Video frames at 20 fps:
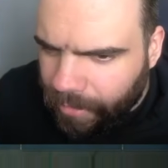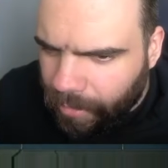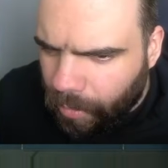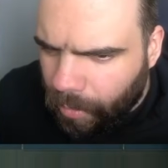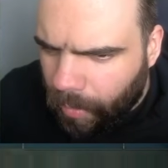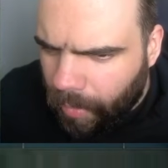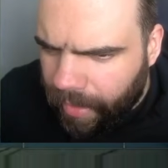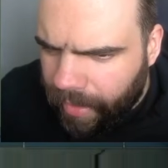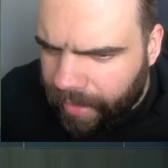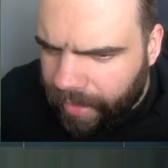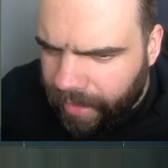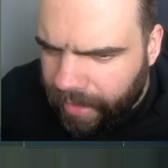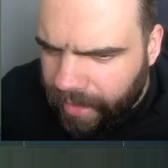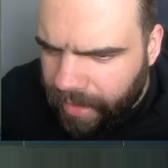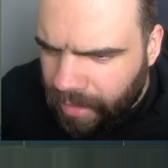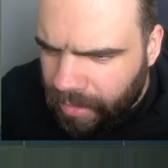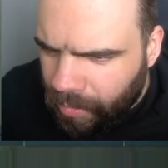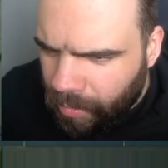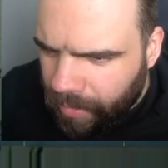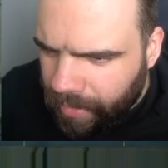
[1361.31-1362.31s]

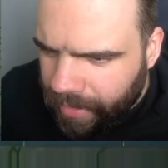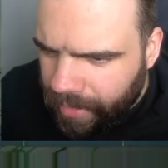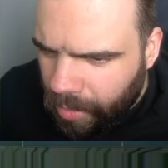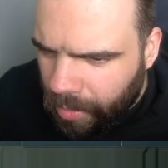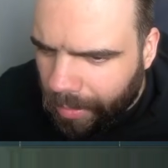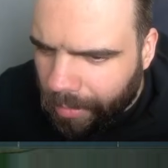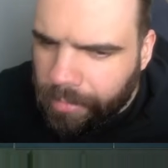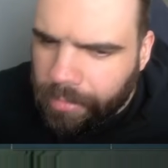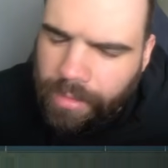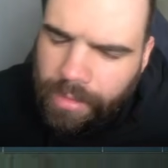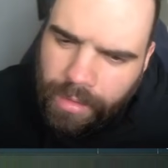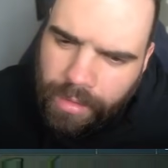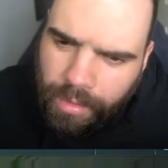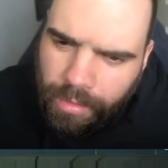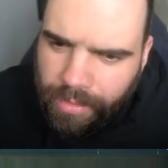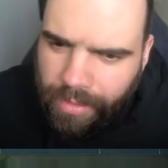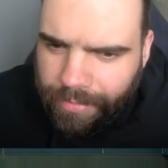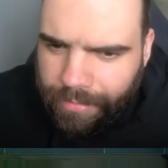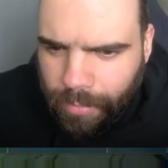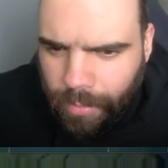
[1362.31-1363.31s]
away we go. I was going to go
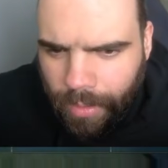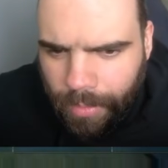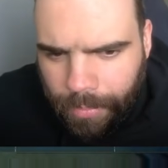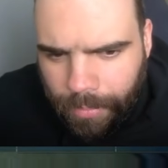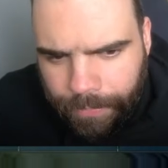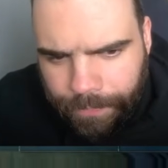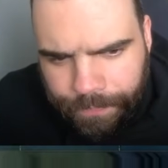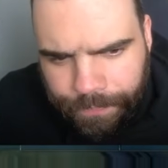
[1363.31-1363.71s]
the other way, but